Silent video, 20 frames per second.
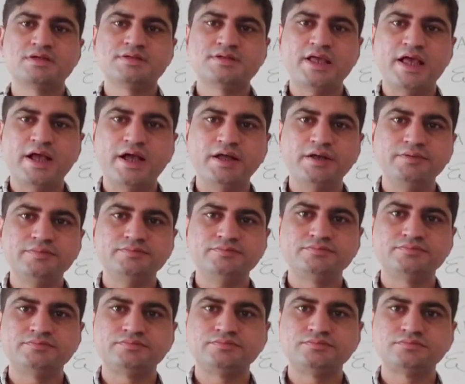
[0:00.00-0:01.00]

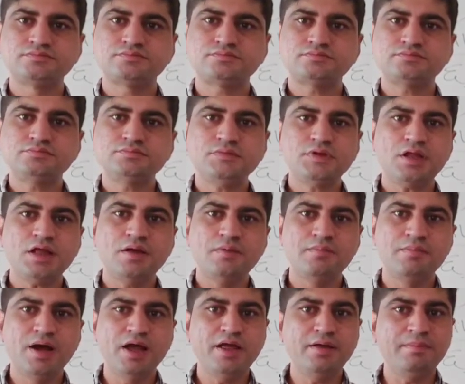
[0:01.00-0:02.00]
Second,
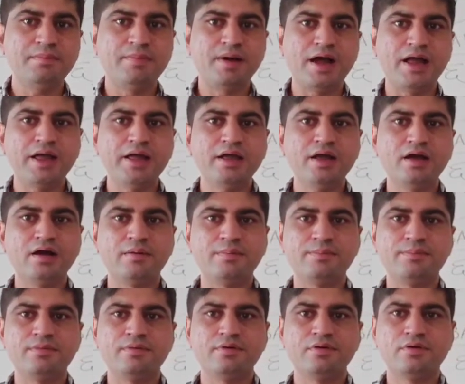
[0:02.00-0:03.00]
by buying
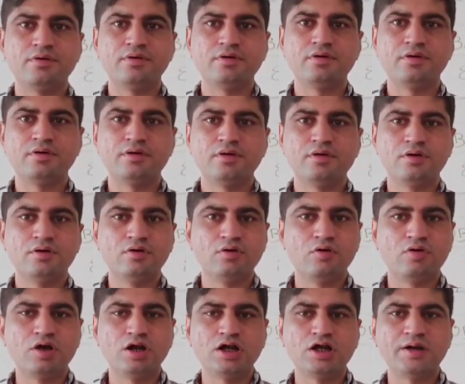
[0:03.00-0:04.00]
up
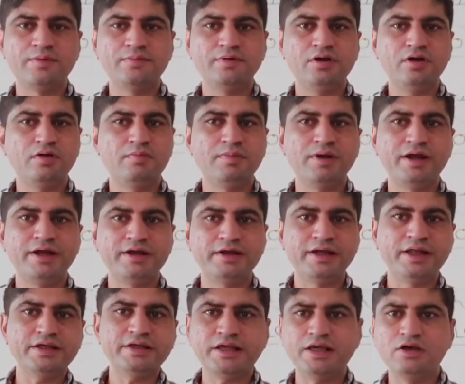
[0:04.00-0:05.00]
local company or by
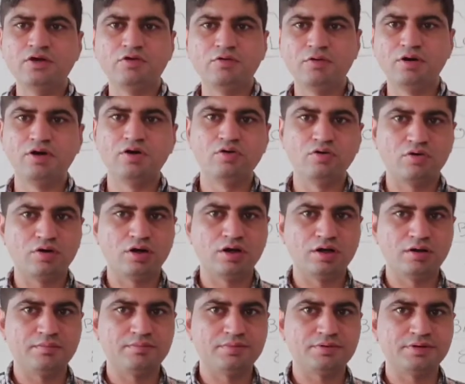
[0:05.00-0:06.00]
taking over local
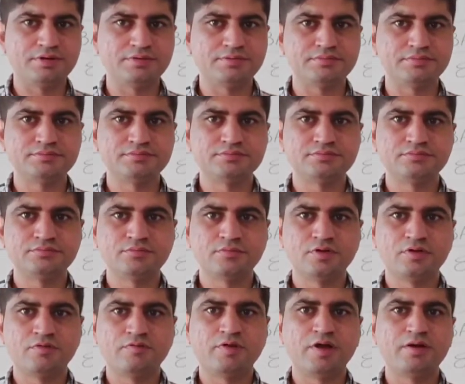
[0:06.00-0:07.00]
company.
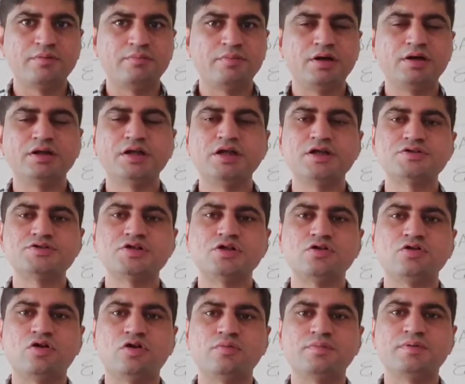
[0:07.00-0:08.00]
When
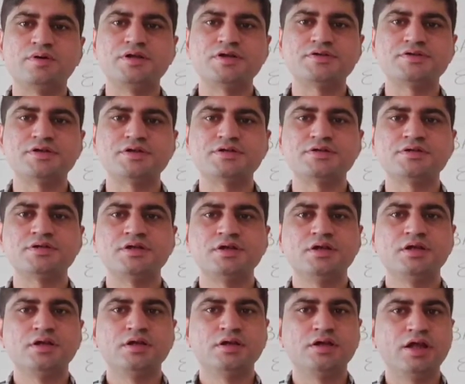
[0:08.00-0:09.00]
multinational corporations
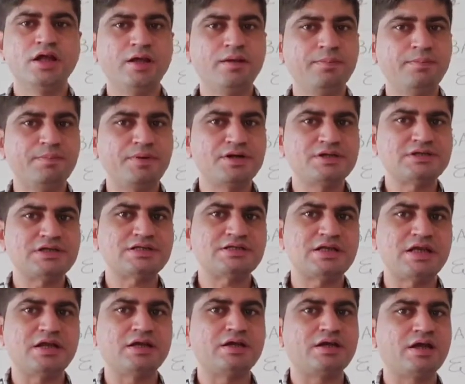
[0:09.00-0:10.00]
they
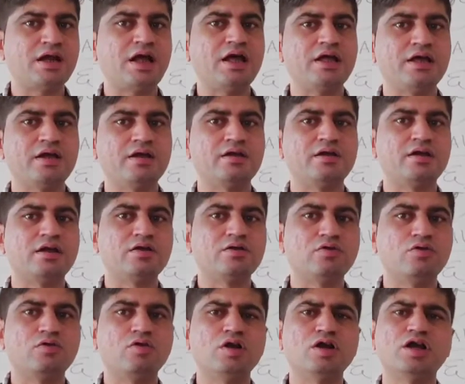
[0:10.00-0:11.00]
purchase entire
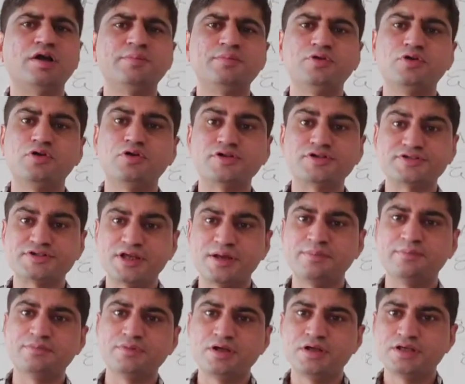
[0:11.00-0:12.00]
that local company or
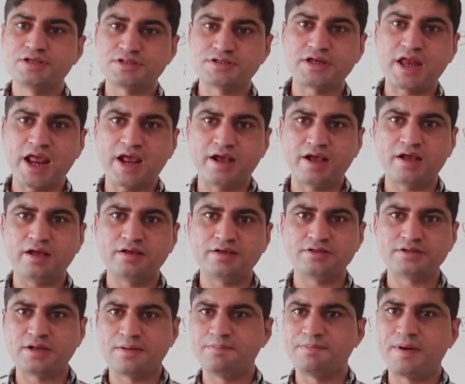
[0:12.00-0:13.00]
some
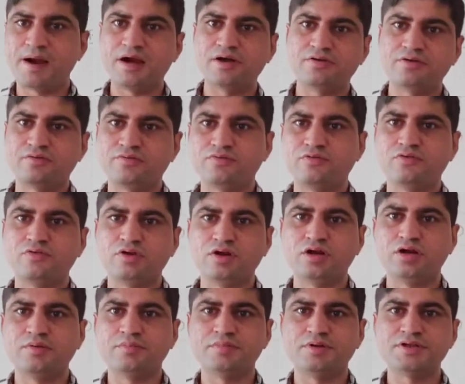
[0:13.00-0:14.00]
stack, some part of
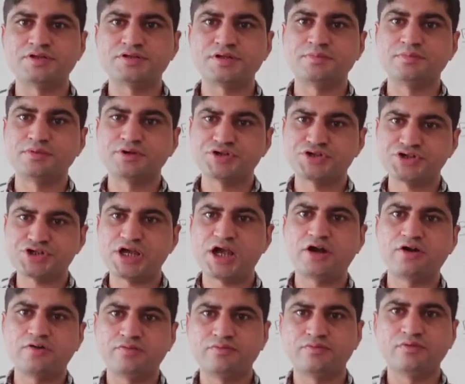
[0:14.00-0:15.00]
local company, some
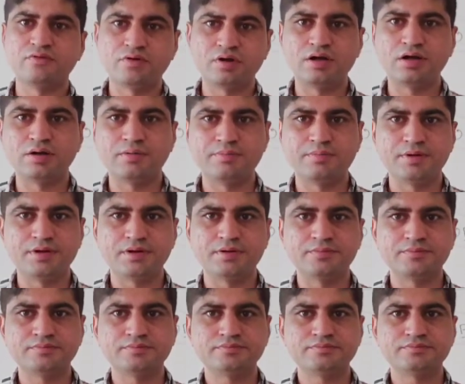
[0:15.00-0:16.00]
share of local company.